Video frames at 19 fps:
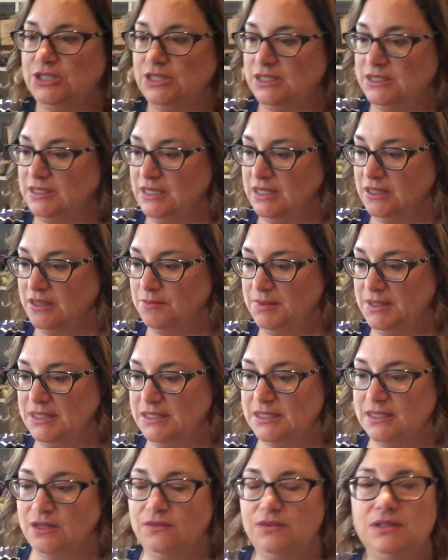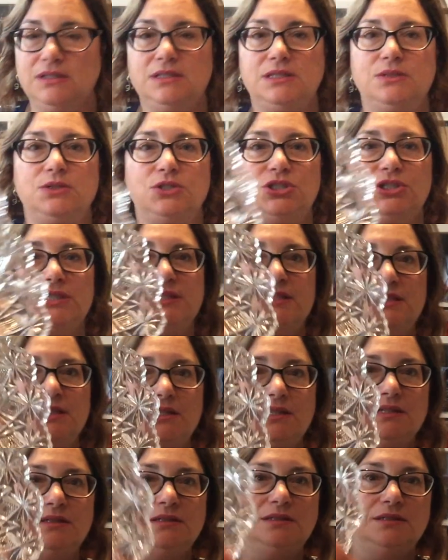I'll take the piece out of it. So it's just
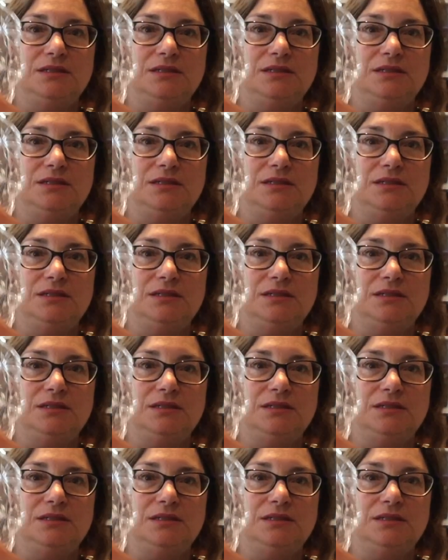a